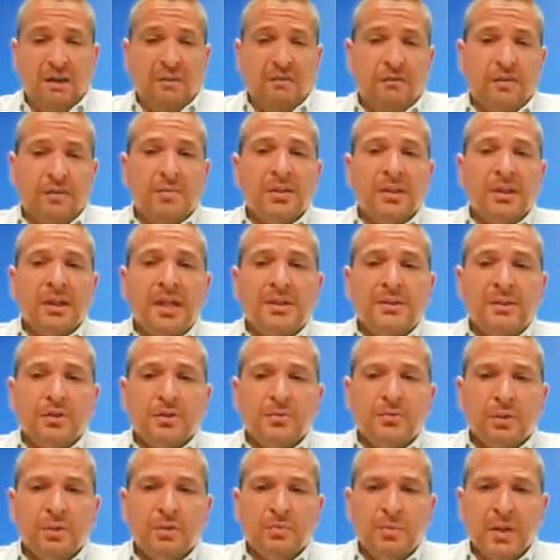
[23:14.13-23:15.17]
From a lender's
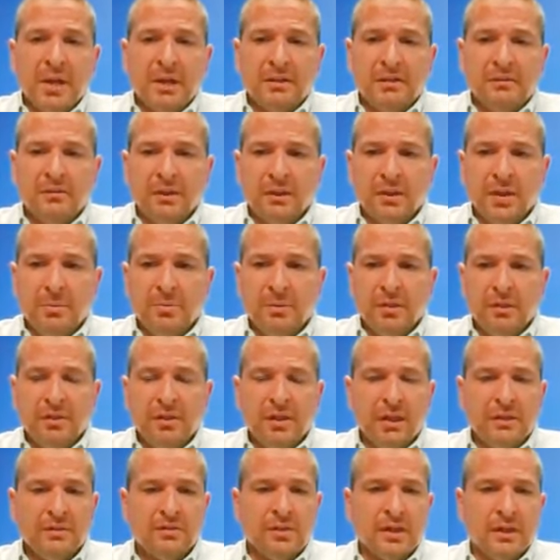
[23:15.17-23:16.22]
perspective, a couple of
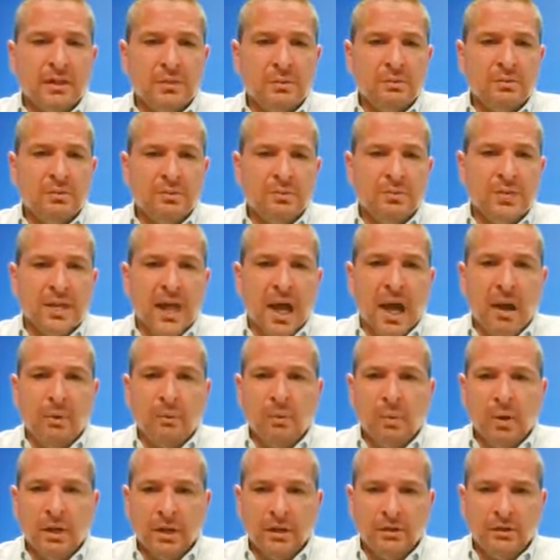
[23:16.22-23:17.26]
things that you do not
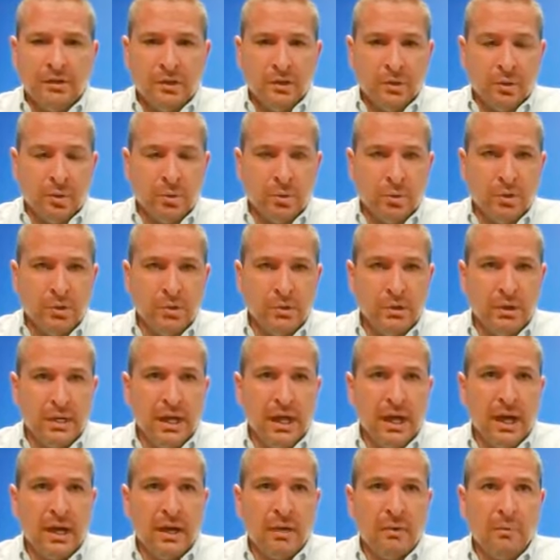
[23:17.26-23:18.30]
want to do
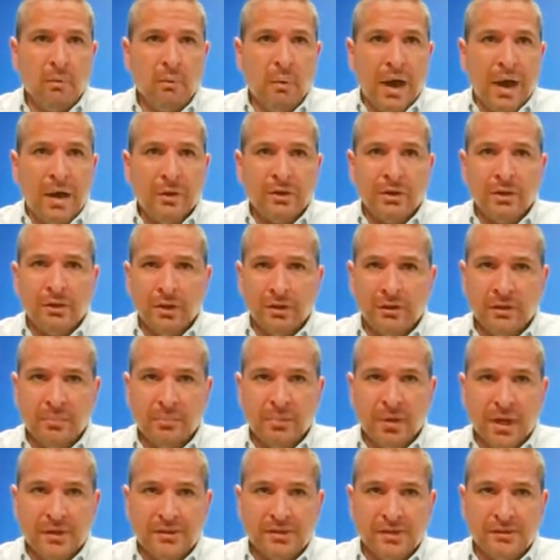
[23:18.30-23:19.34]
uh, while you're in the
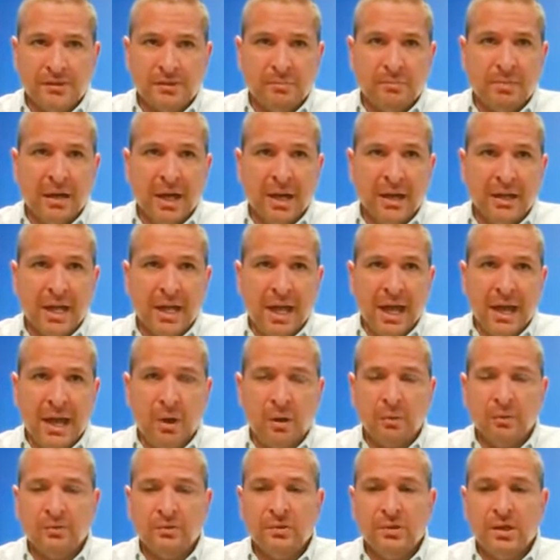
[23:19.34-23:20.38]
process of buying a
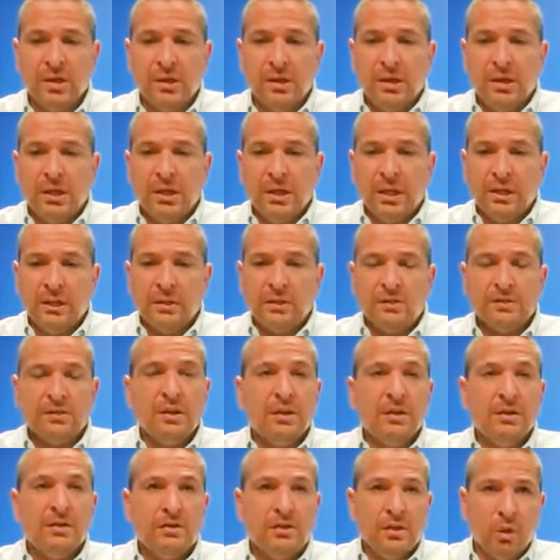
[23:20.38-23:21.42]
house is
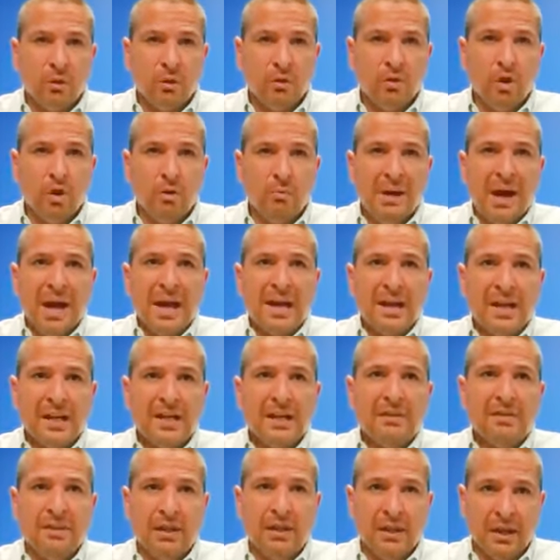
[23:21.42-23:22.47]
don't go buy
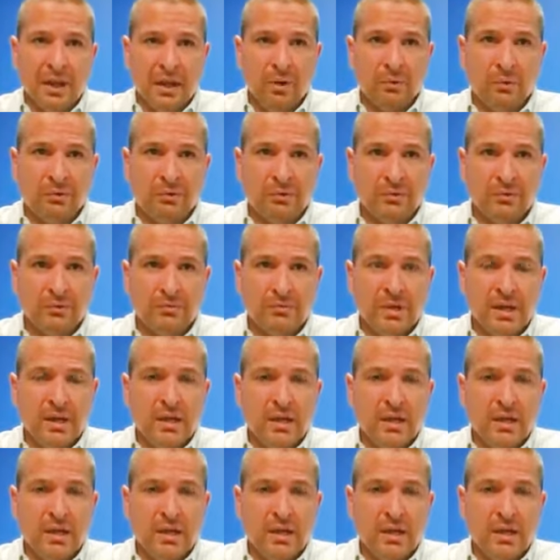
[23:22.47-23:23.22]
anything else.